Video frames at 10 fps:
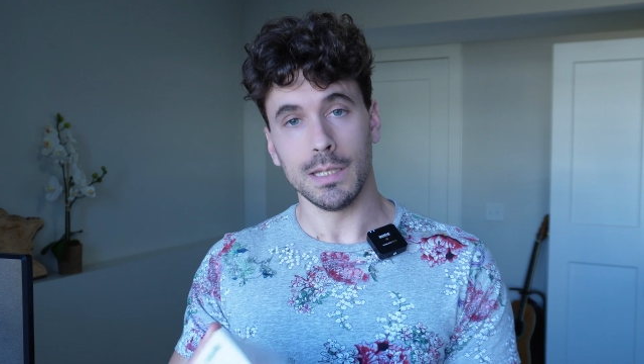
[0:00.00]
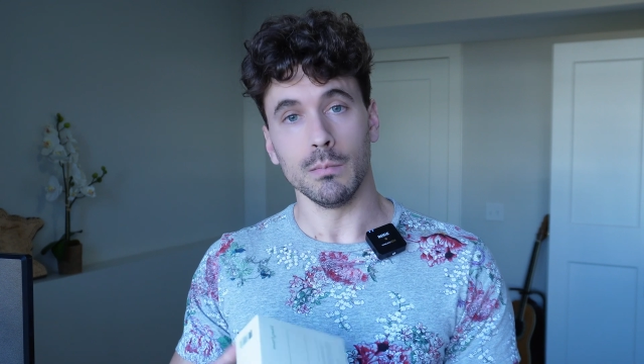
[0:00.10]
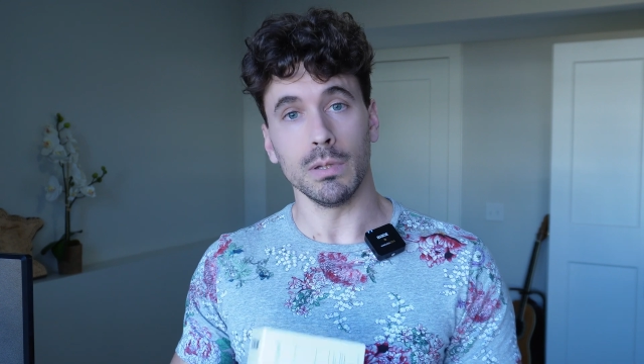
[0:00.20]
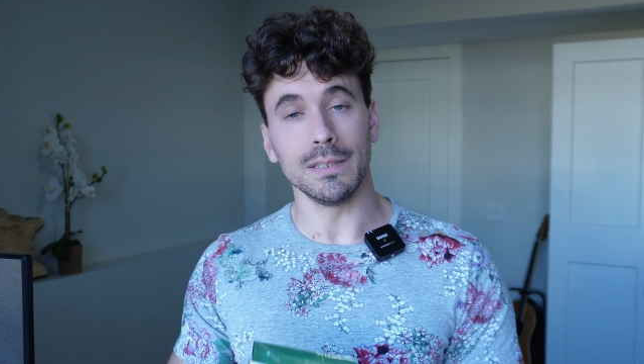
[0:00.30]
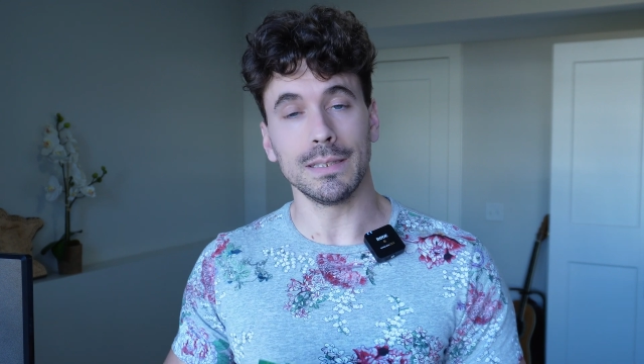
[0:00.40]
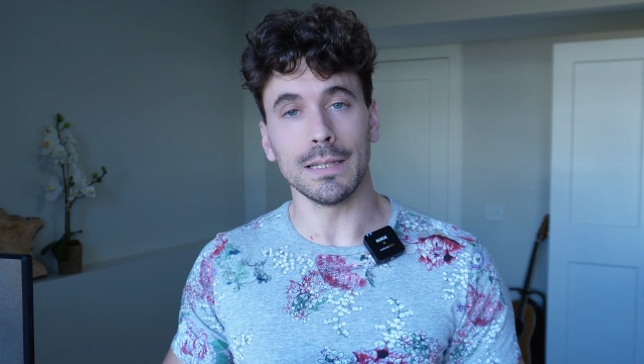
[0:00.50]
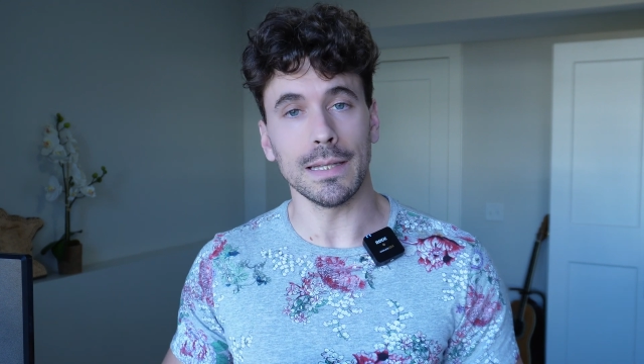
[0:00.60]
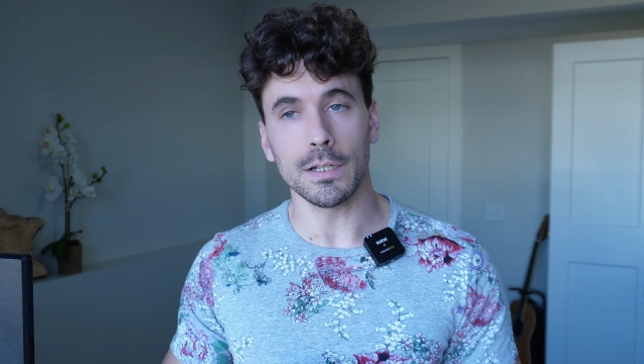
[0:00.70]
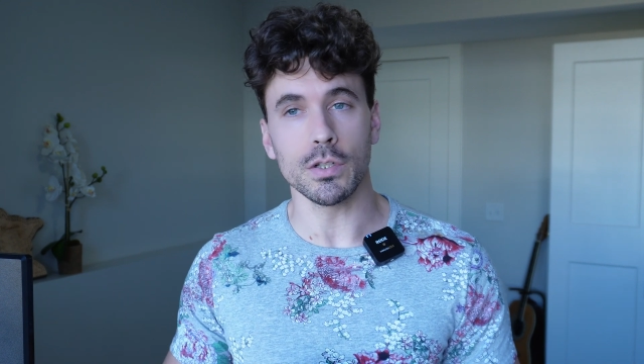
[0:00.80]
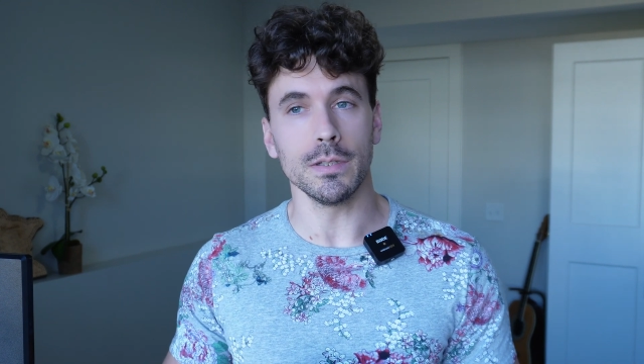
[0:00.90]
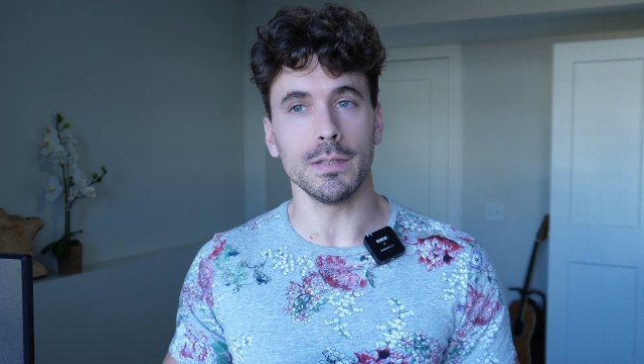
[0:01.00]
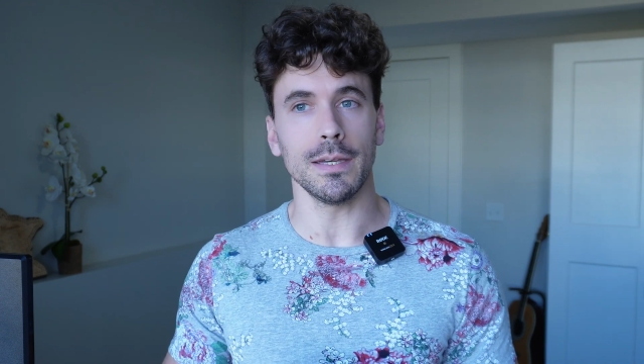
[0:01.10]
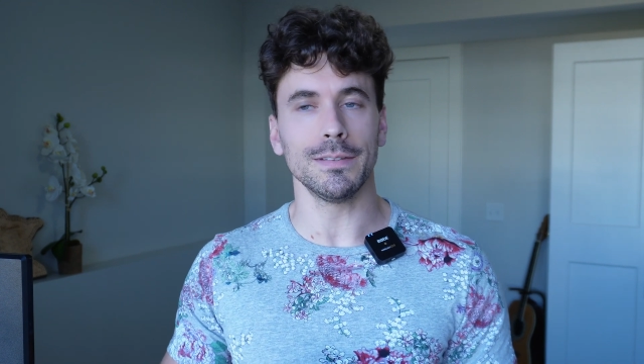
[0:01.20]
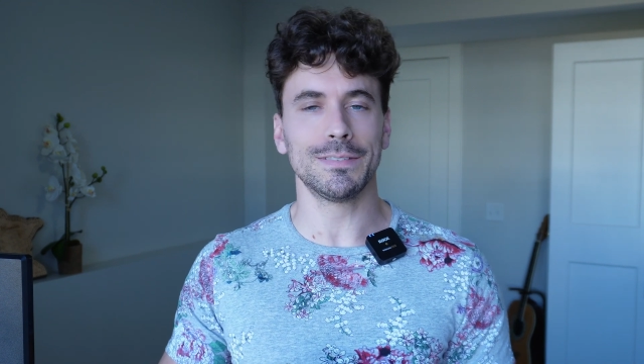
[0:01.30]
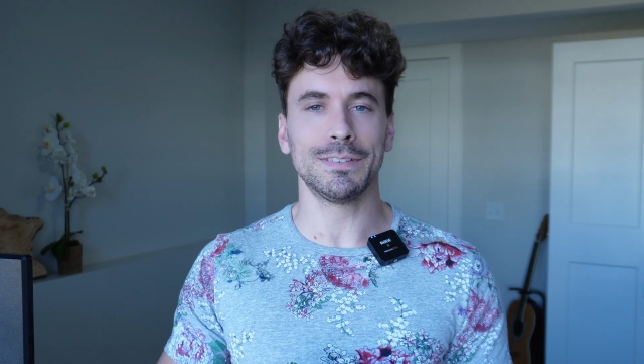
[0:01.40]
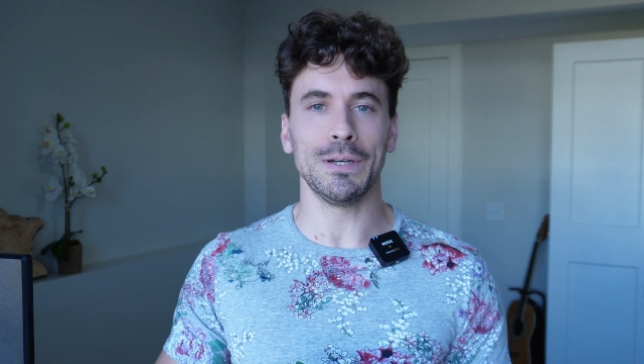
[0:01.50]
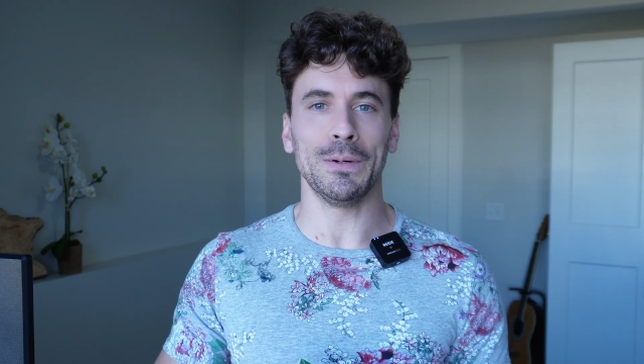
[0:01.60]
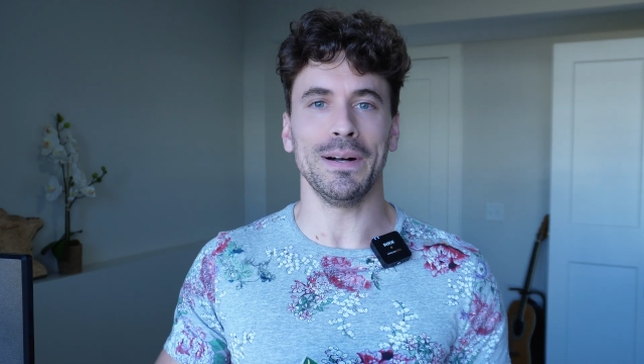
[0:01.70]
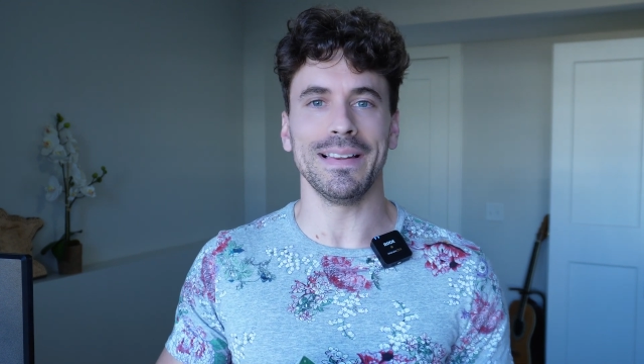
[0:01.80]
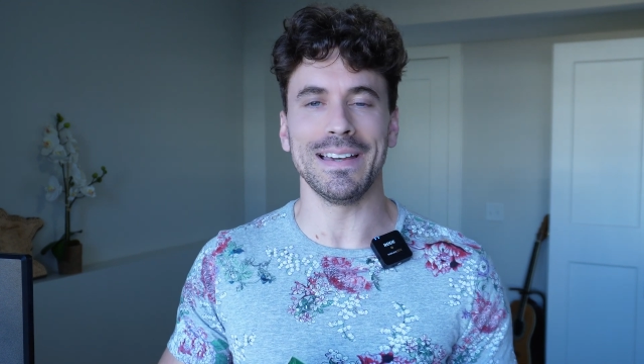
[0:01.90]
blood collection test. So
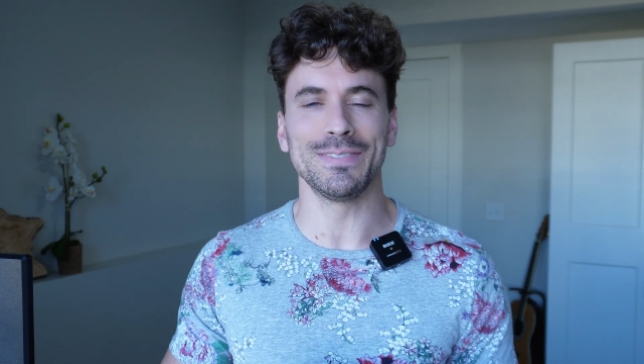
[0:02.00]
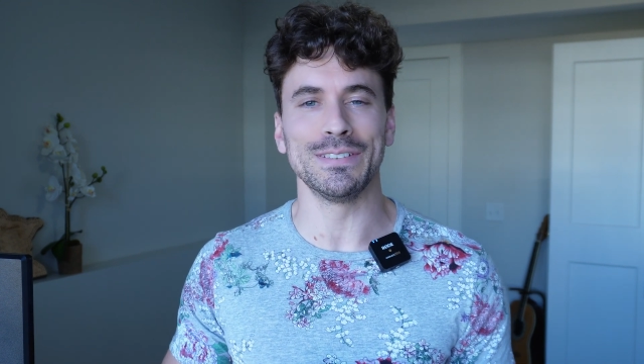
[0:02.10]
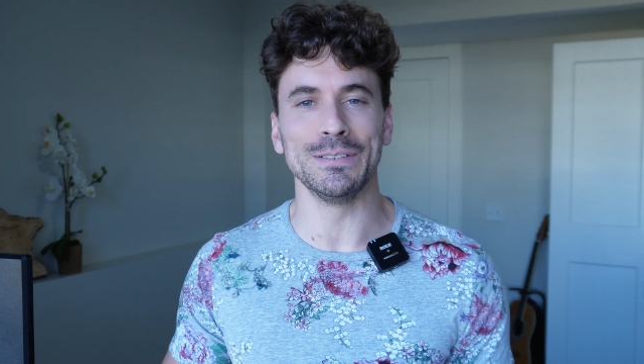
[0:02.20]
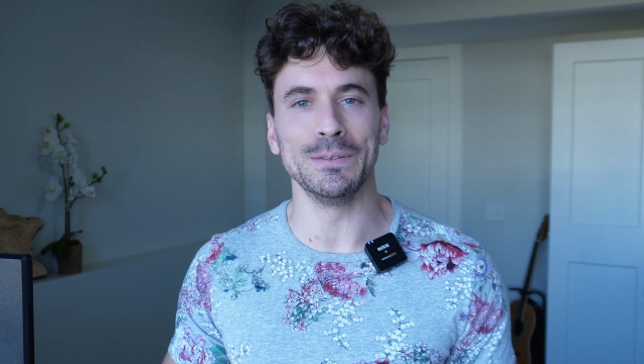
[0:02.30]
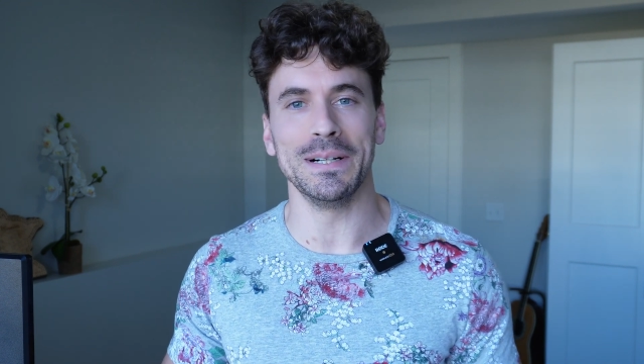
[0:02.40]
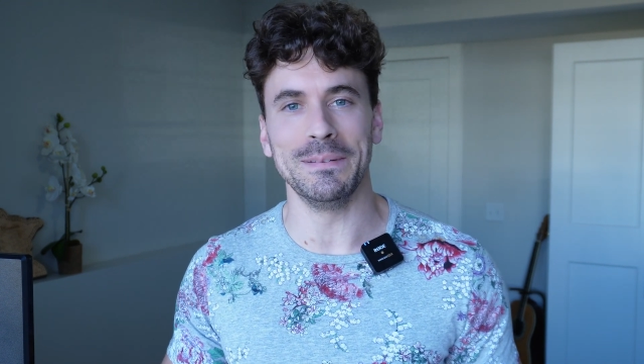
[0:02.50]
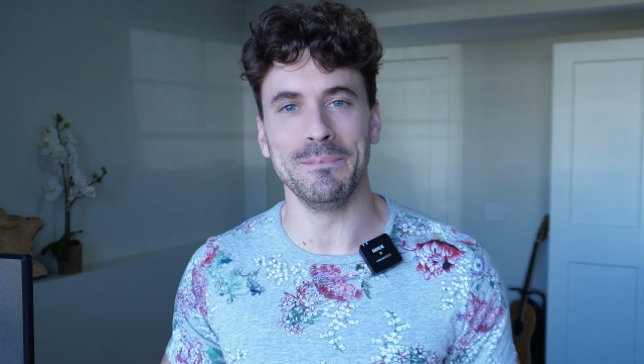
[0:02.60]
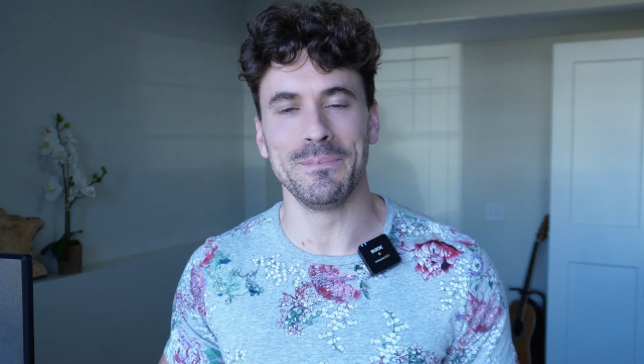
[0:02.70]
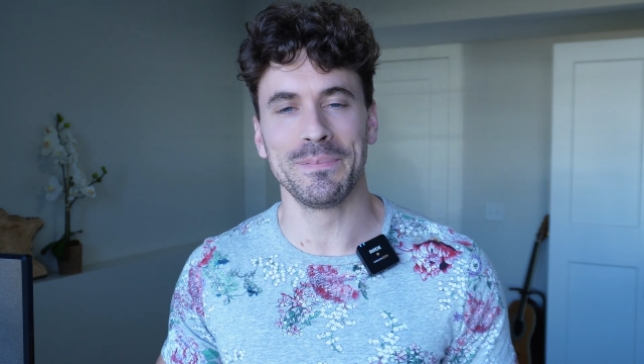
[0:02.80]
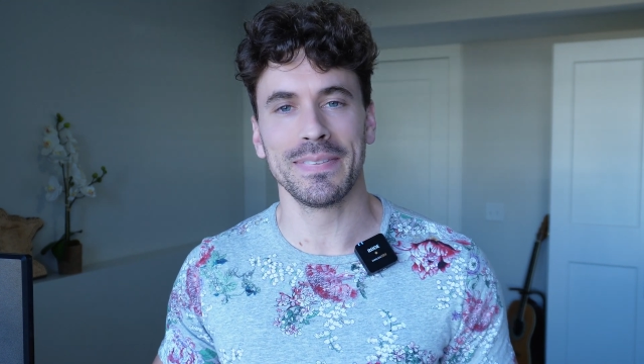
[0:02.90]
I'll have to. Um,